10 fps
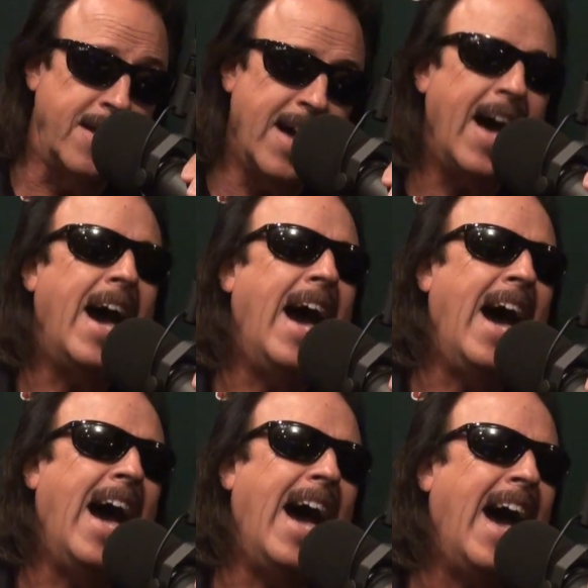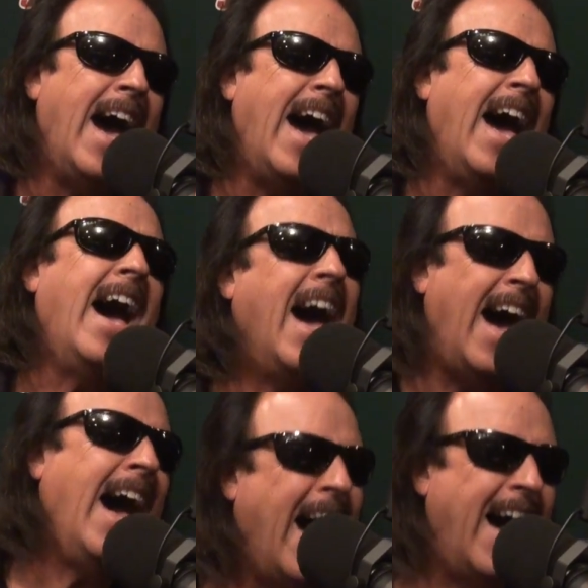Jimmy
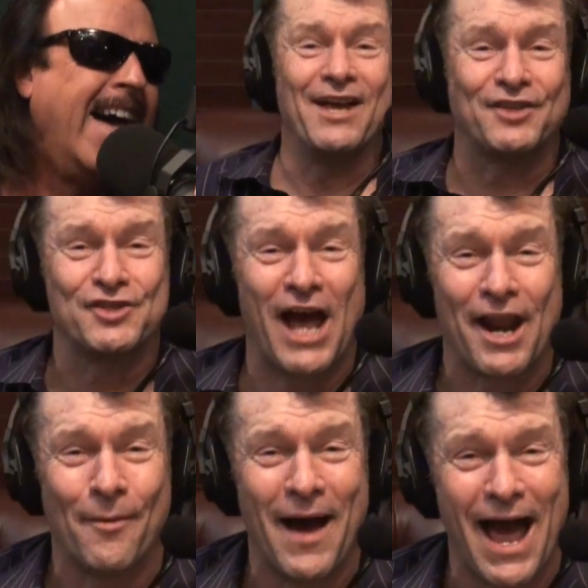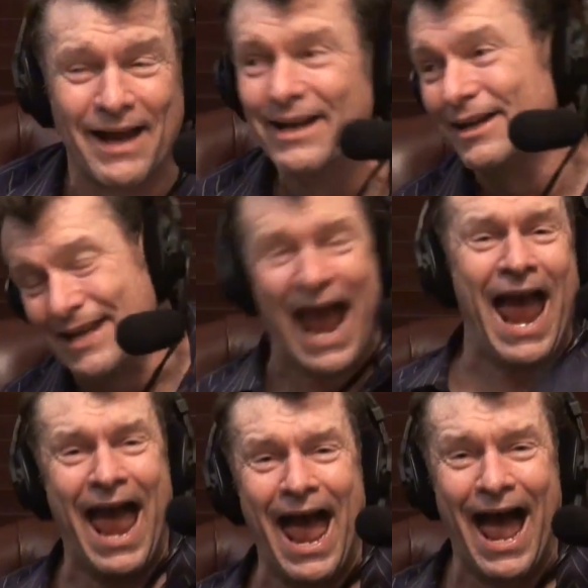Hart, ladies and gentlemen.
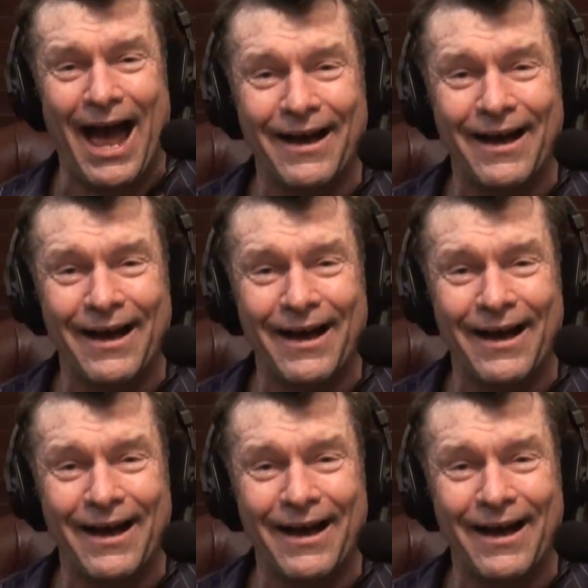Yeah.